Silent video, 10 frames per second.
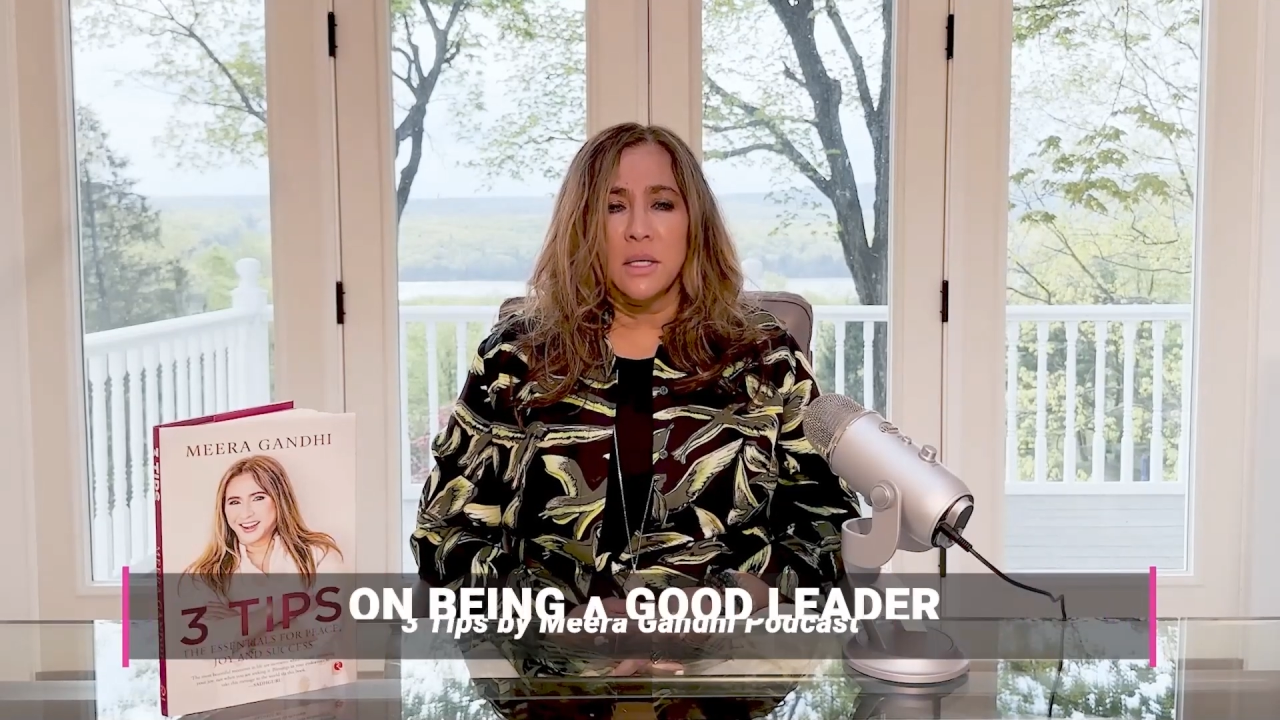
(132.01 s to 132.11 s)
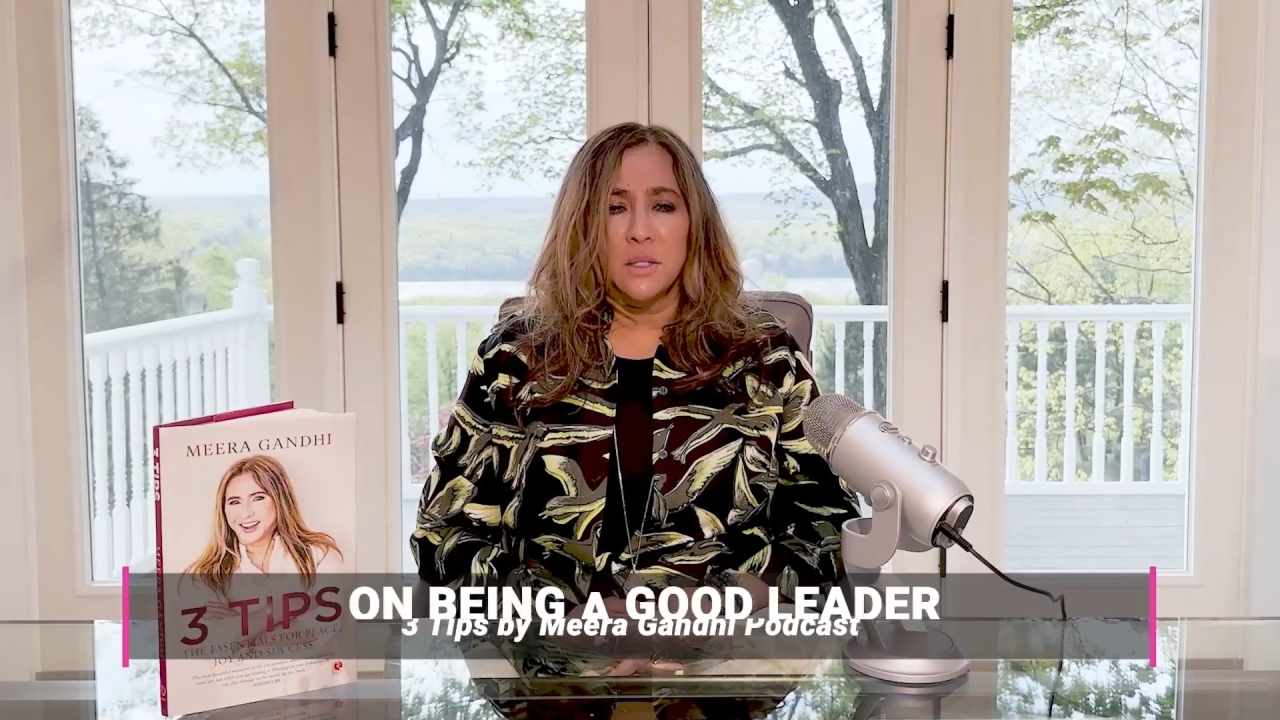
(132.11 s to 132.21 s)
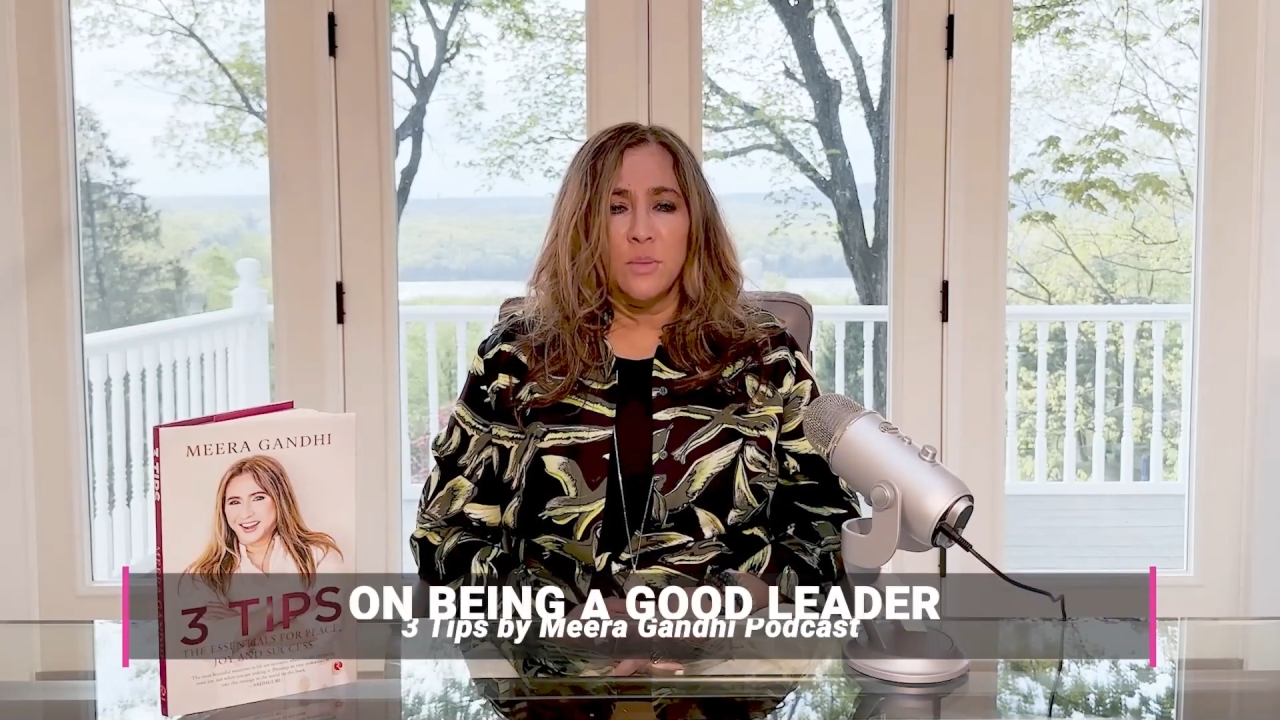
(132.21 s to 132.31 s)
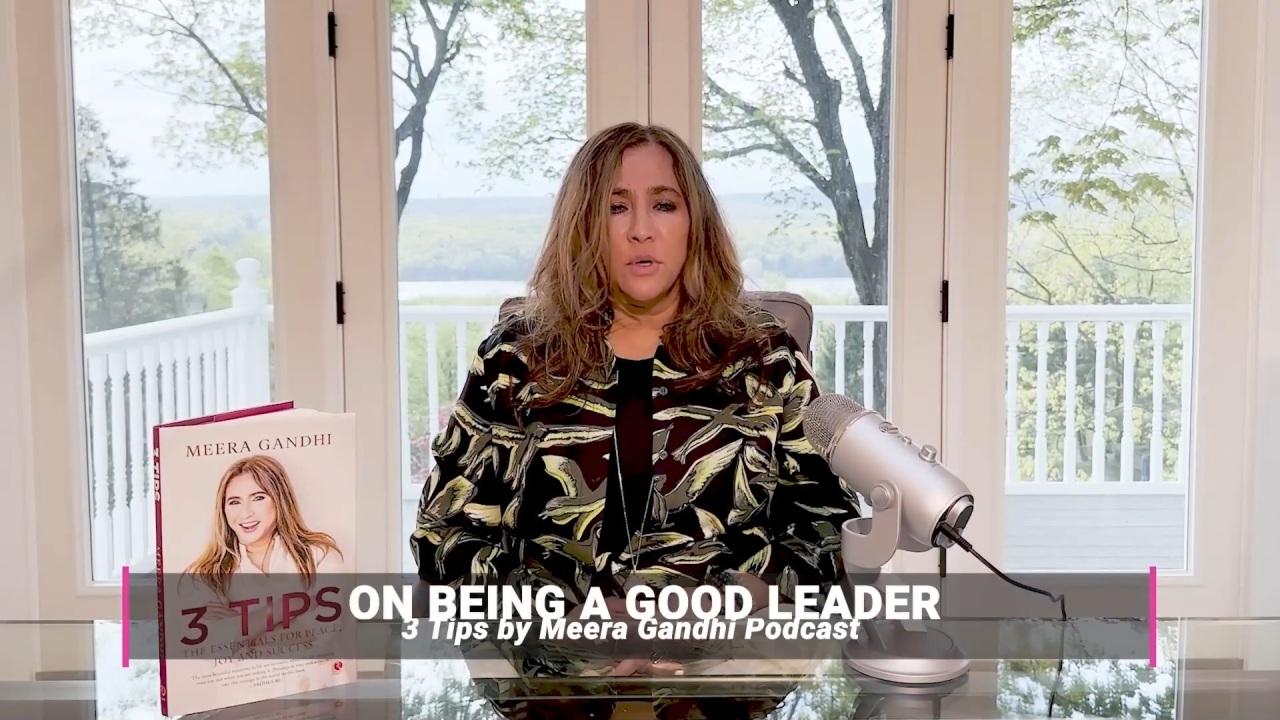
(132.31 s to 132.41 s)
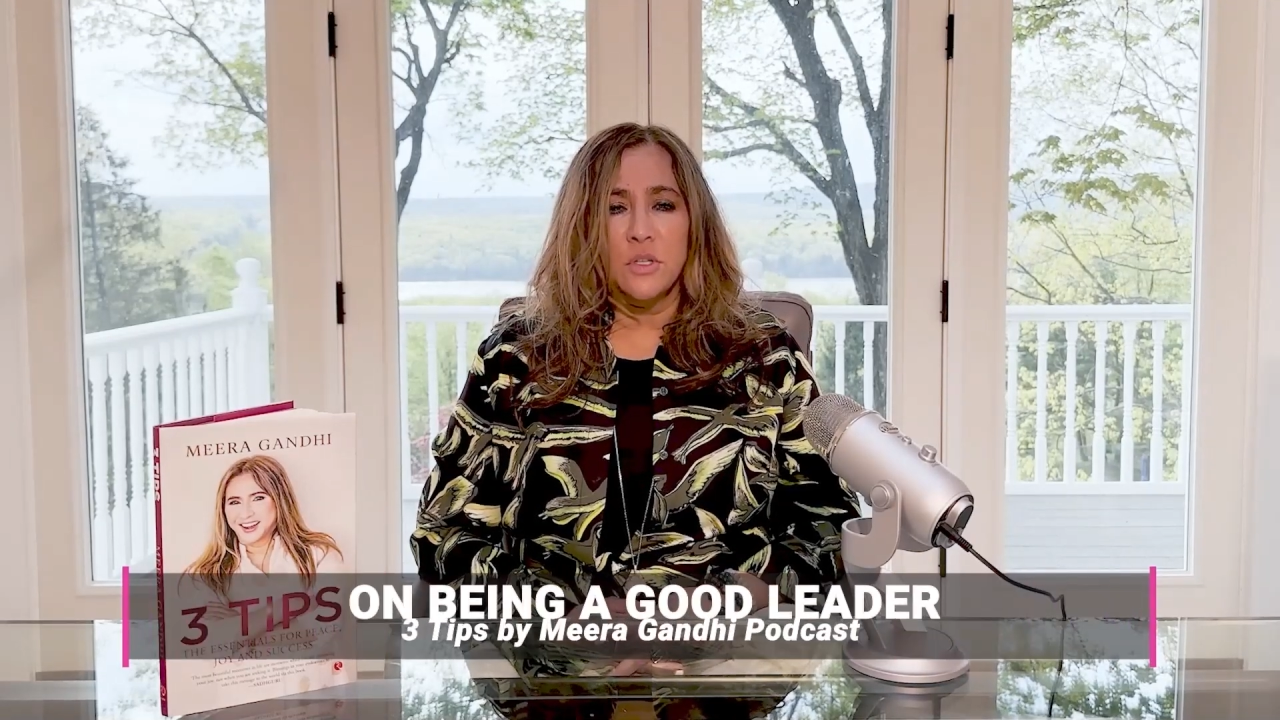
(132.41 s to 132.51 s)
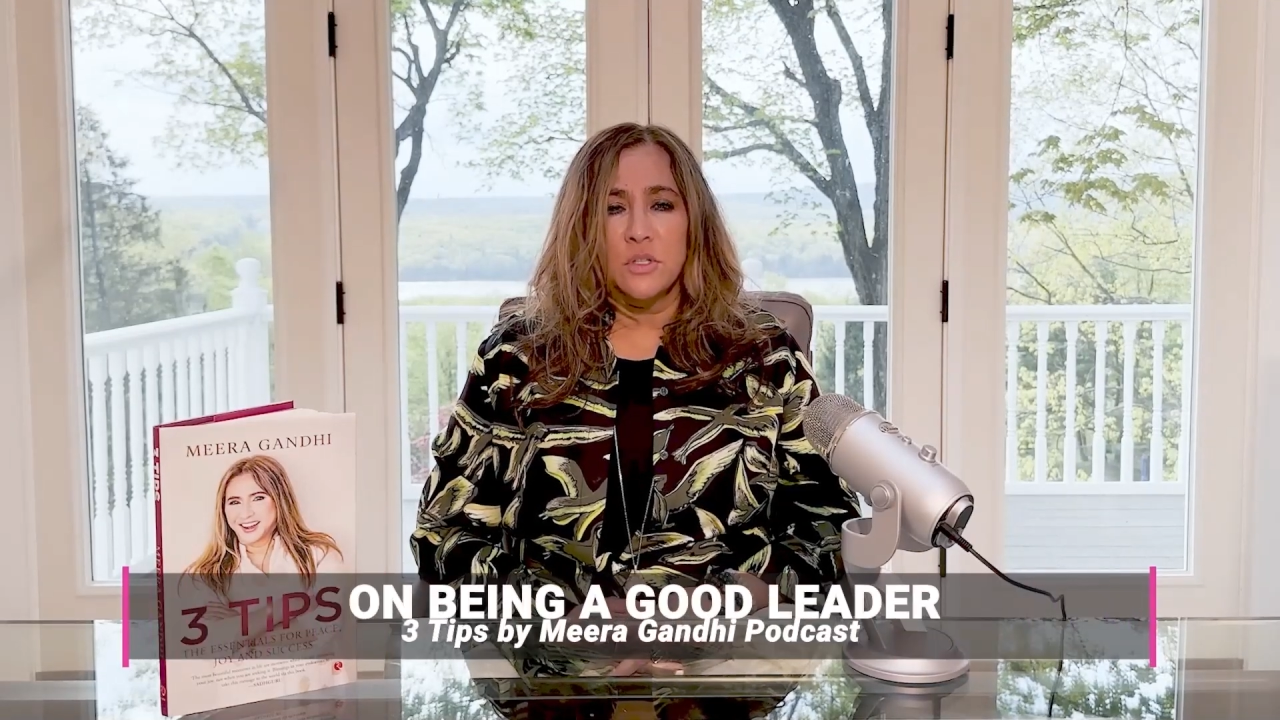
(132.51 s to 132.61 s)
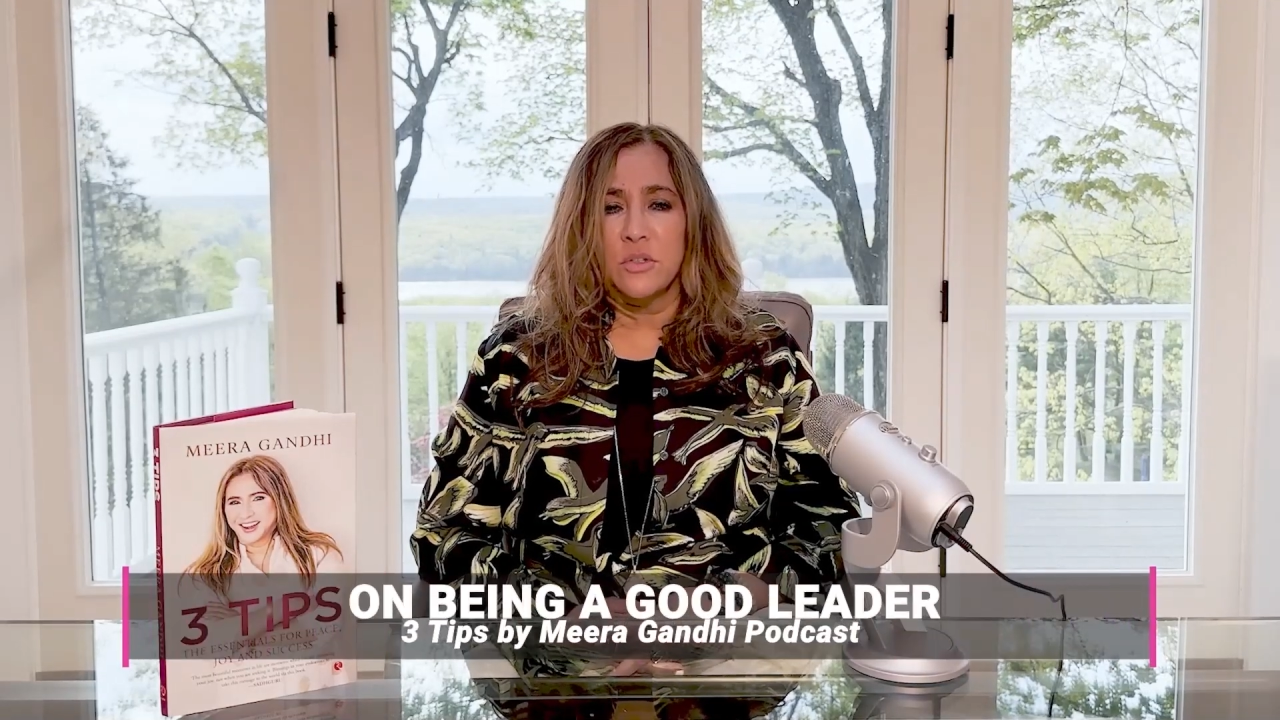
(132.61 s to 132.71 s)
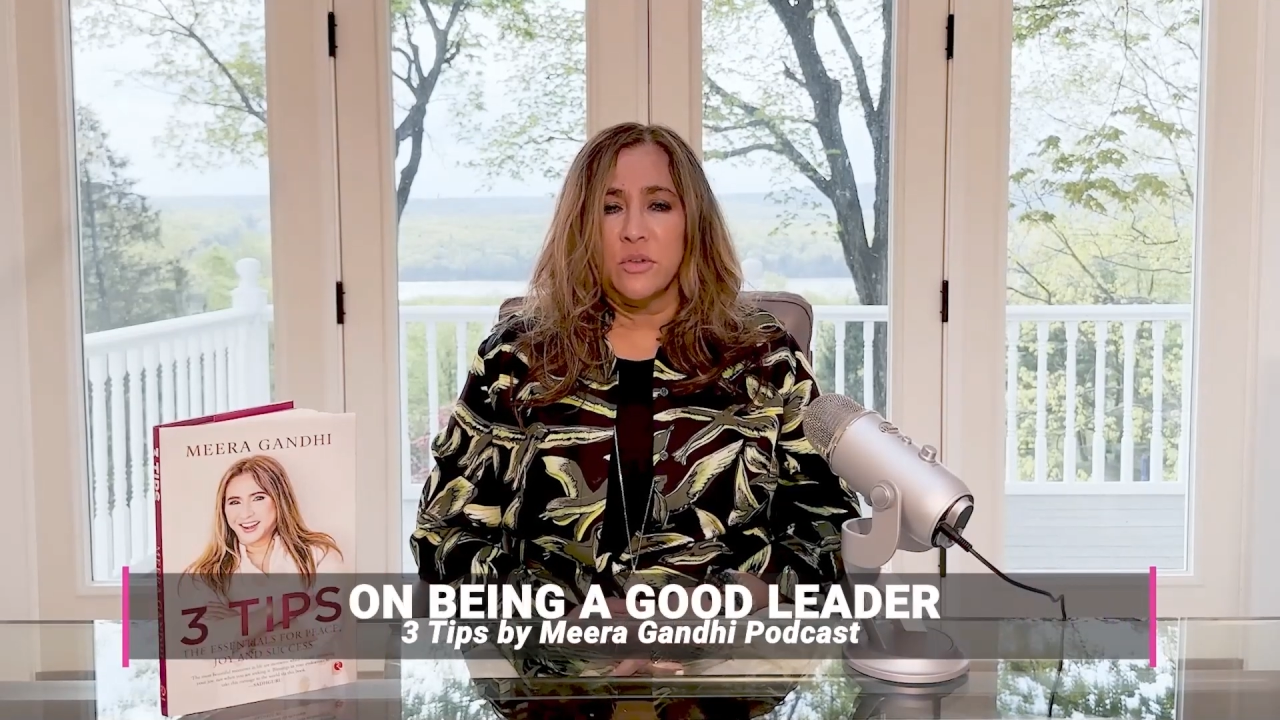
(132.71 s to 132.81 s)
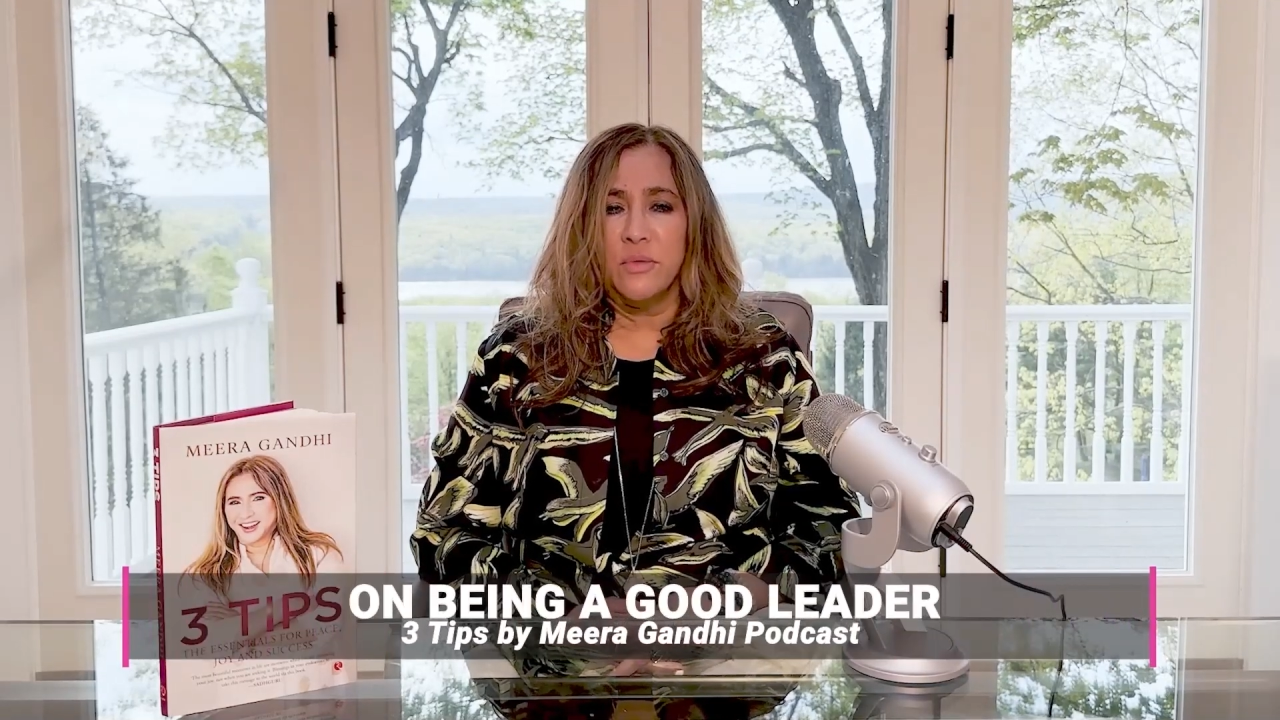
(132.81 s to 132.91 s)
experiences